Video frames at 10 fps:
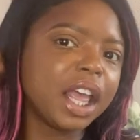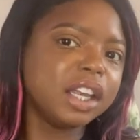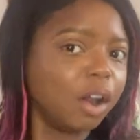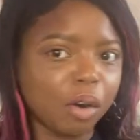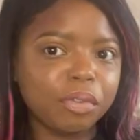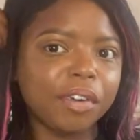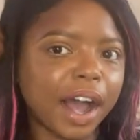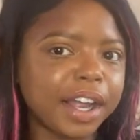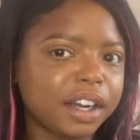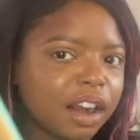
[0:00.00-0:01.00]
No
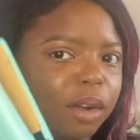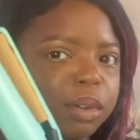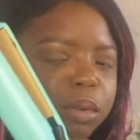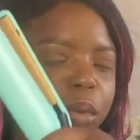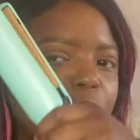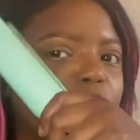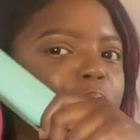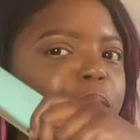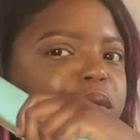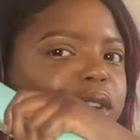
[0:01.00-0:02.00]
fire, I was
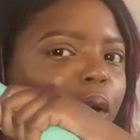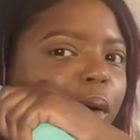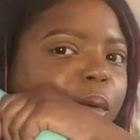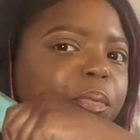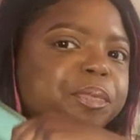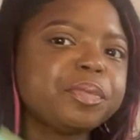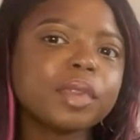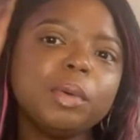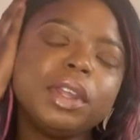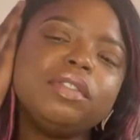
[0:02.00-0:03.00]
warm. So
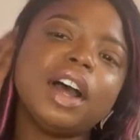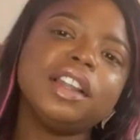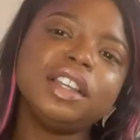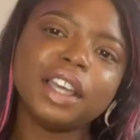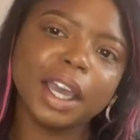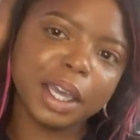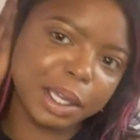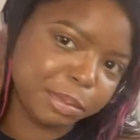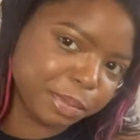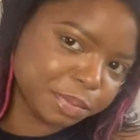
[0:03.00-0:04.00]
when he finally
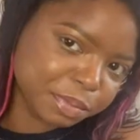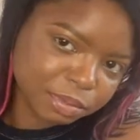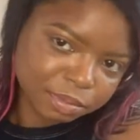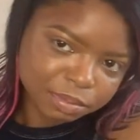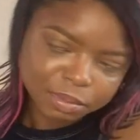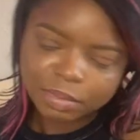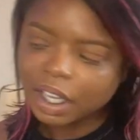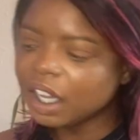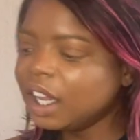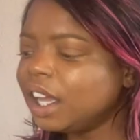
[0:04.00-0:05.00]
came
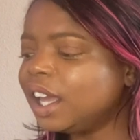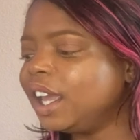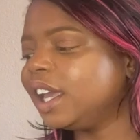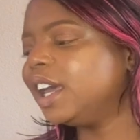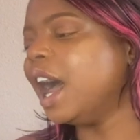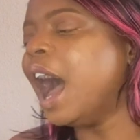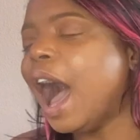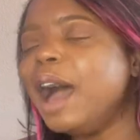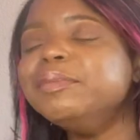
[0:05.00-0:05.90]
and got